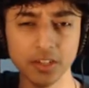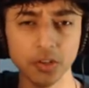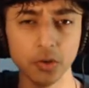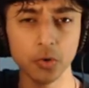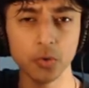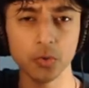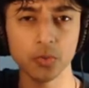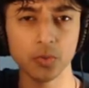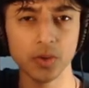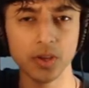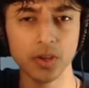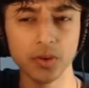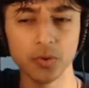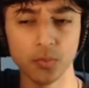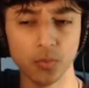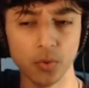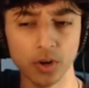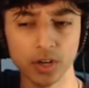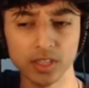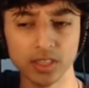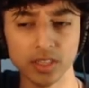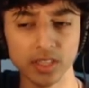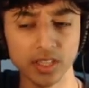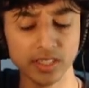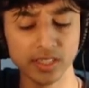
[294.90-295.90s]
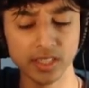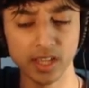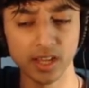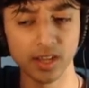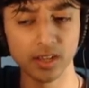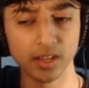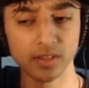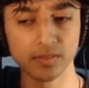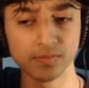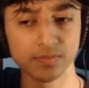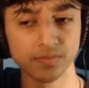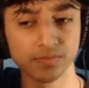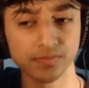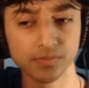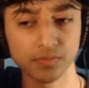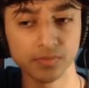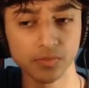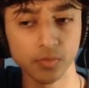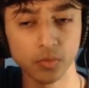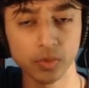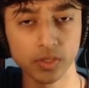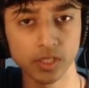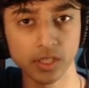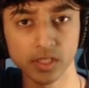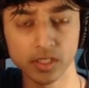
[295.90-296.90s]
know it worked like that
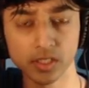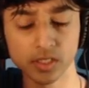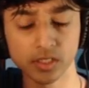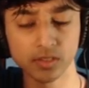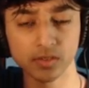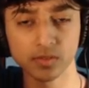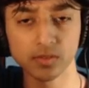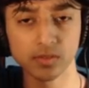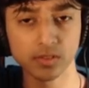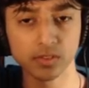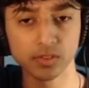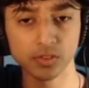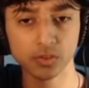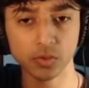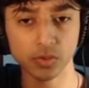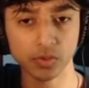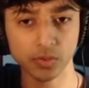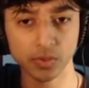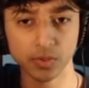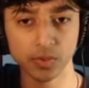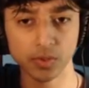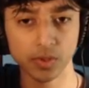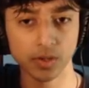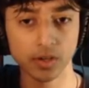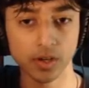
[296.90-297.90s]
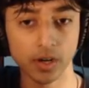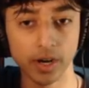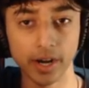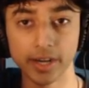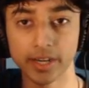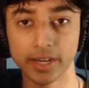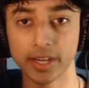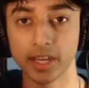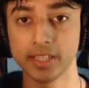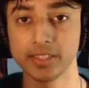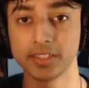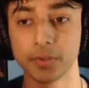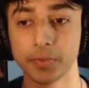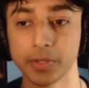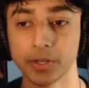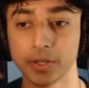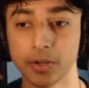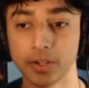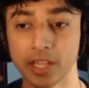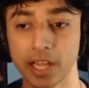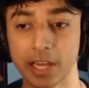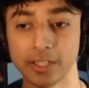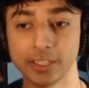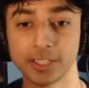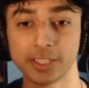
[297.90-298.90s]
with the Squidward one. Alright guys, here we go.
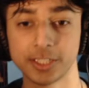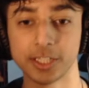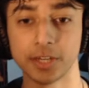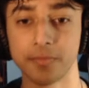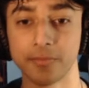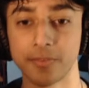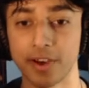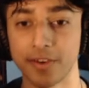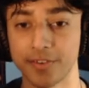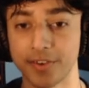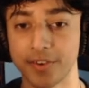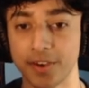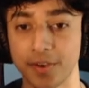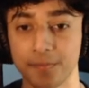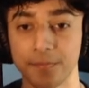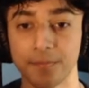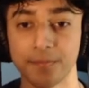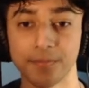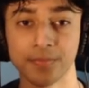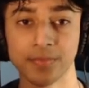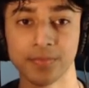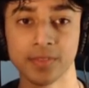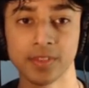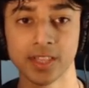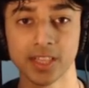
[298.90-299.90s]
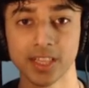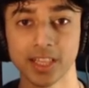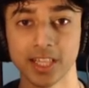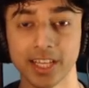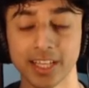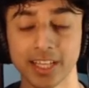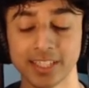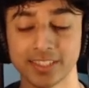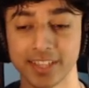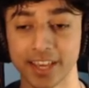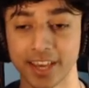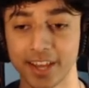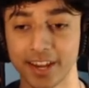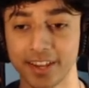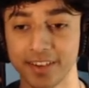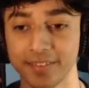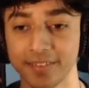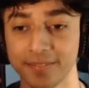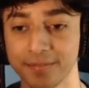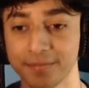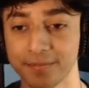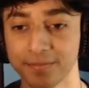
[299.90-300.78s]
Larry's gym, 5am. Let's get it.